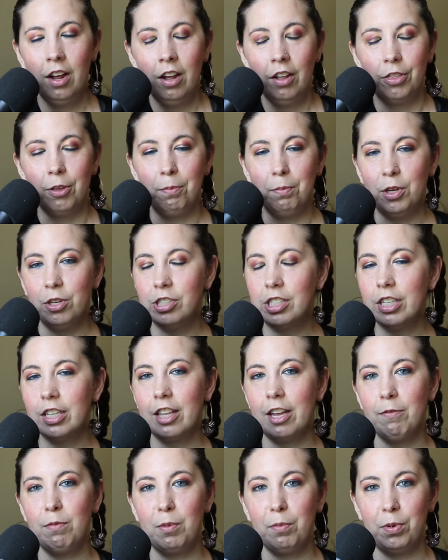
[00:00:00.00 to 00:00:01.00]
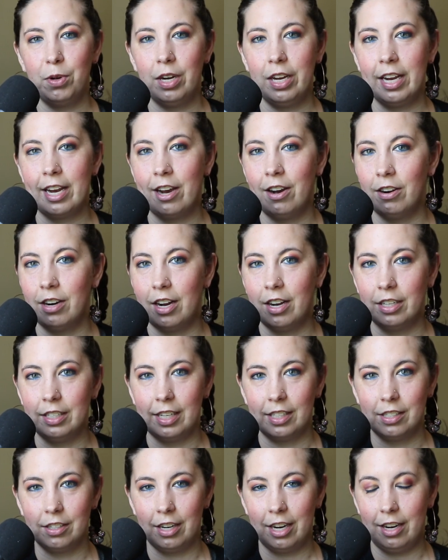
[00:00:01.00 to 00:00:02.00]
The music they've been putting out on
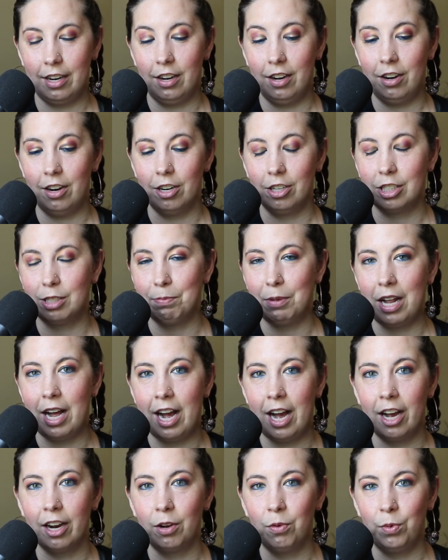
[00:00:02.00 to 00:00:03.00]
Desert Hearts Black,